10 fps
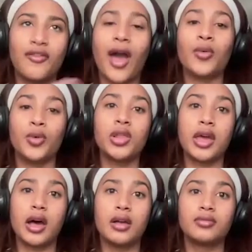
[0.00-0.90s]
if I were
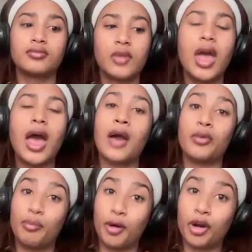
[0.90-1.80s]
Leah,
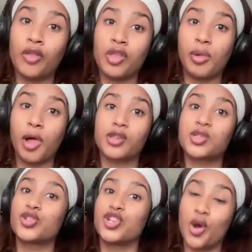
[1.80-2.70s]
I would put her on the
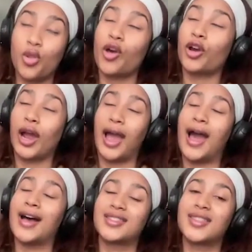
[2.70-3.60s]
block so she no longer
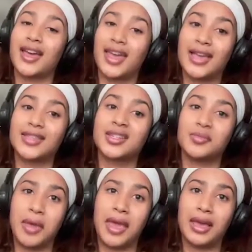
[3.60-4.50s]
has that case
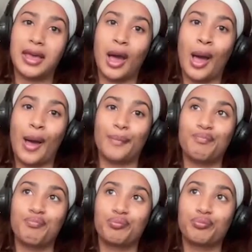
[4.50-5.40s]
to make
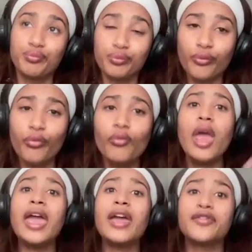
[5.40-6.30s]

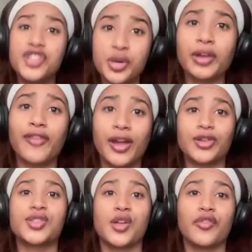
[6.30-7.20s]
if she were to
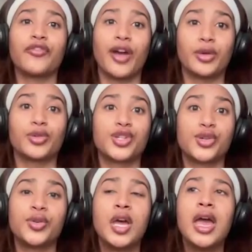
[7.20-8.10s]
find herself in final
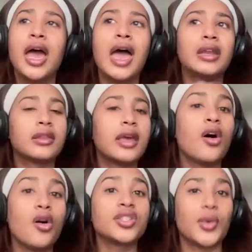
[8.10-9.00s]
two. And
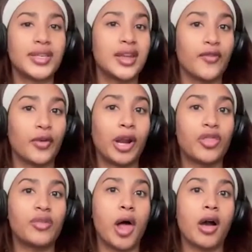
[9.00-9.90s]
Leah also has never
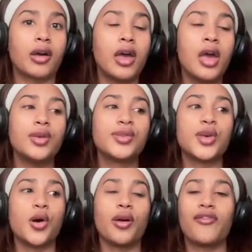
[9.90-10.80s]
been on the block.
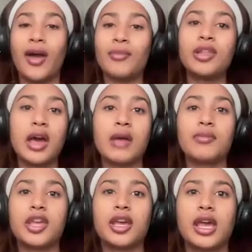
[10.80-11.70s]
So if I'm Leah,
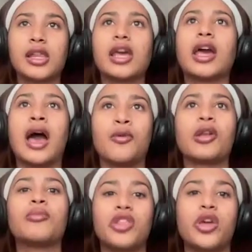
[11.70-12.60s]
I'm thinking like, I
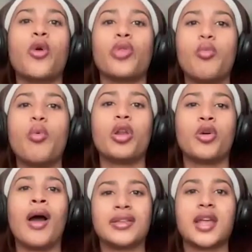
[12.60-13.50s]
want to be the only one
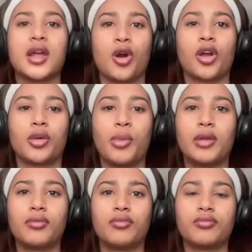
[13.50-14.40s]
who has that
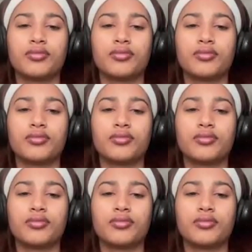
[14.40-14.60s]
argument.